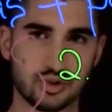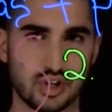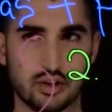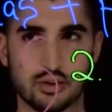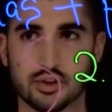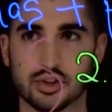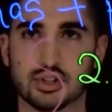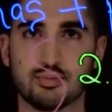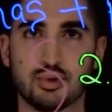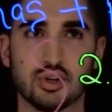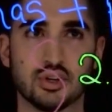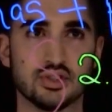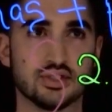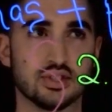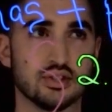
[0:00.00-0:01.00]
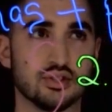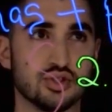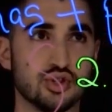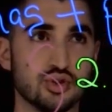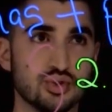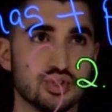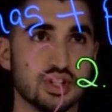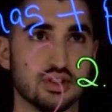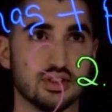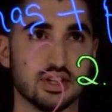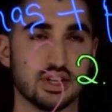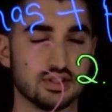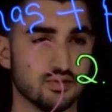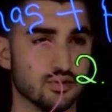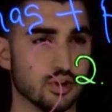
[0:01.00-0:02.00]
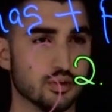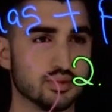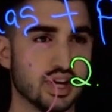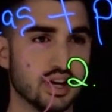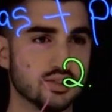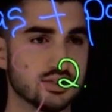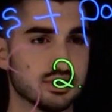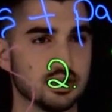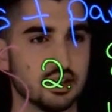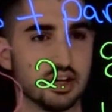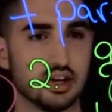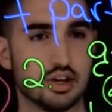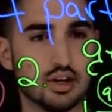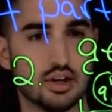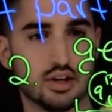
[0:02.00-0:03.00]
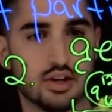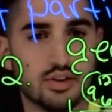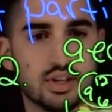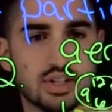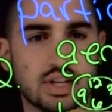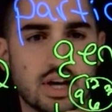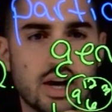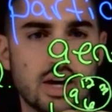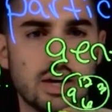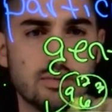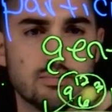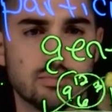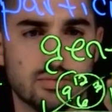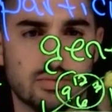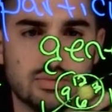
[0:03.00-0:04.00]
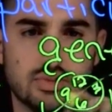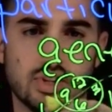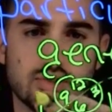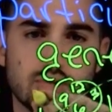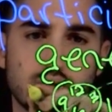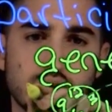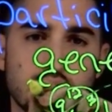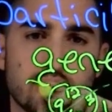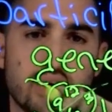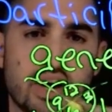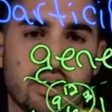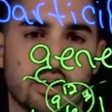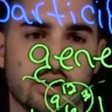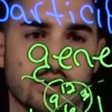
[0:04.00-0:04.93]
general experiences using this verb tense, the time doesn't really matter.